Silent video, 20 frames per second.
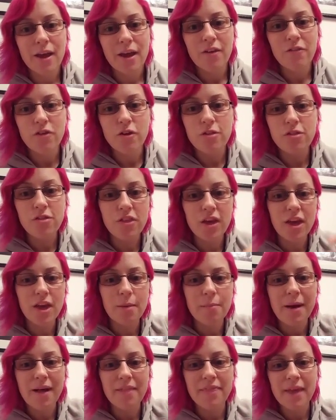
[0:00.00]
if you think
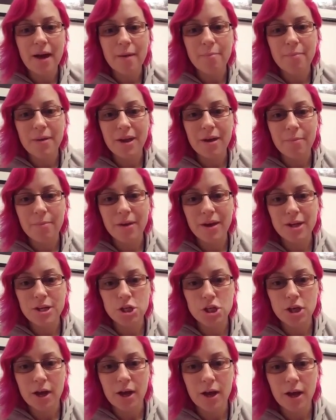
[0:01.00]
about that bigger
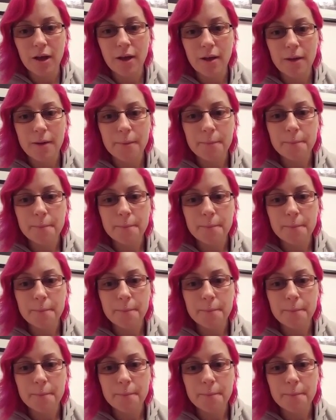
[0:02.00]
picture,